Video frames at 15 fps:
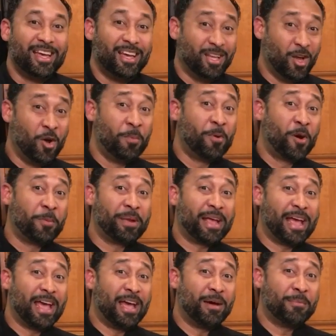Hello,
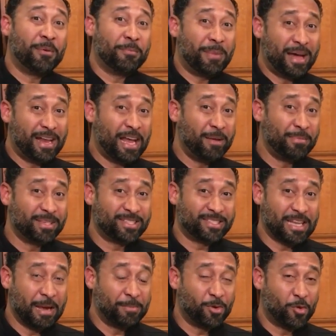Birmingham. My name is
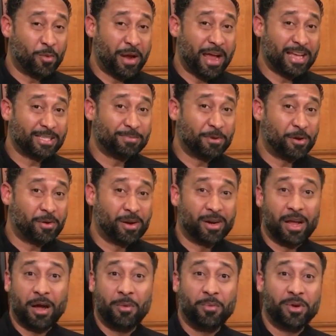Samuel Rasberry, and
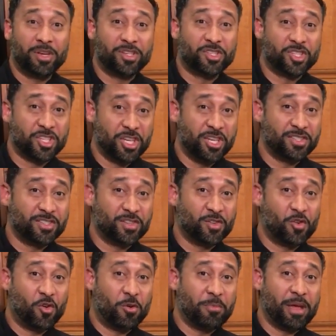I'm with Cheezin
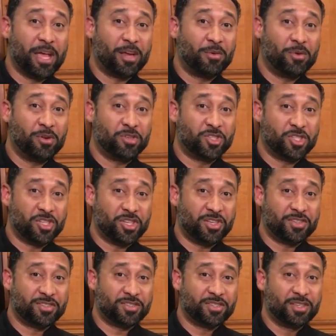Gourmet Grilled
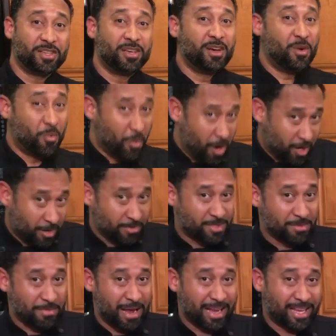Cheese. Welcome to
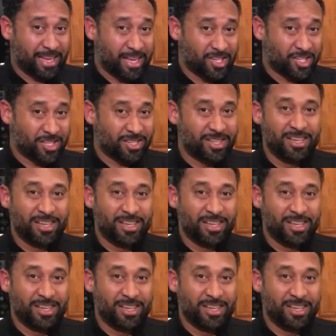my kitchen.